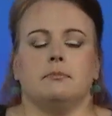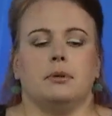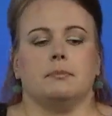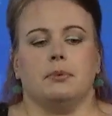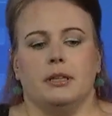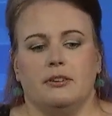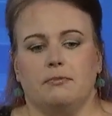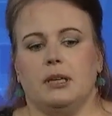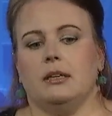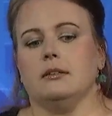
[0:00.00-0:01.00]
But believe
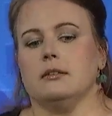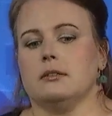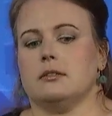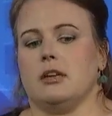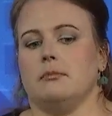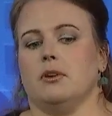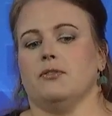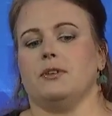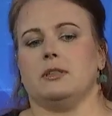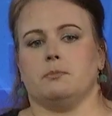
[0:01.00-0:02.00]
me, some
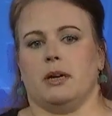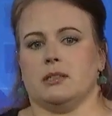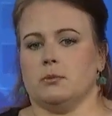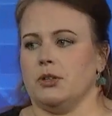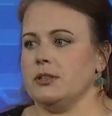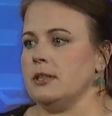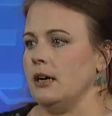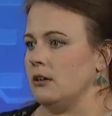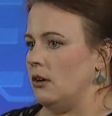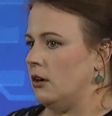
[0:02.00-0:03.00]
of these buzzwords
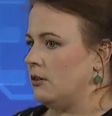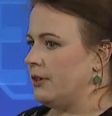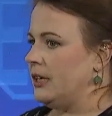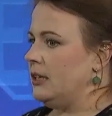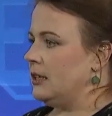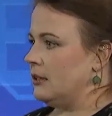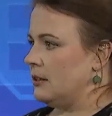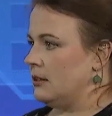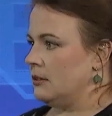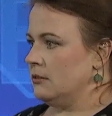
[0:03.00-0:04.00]
are already in the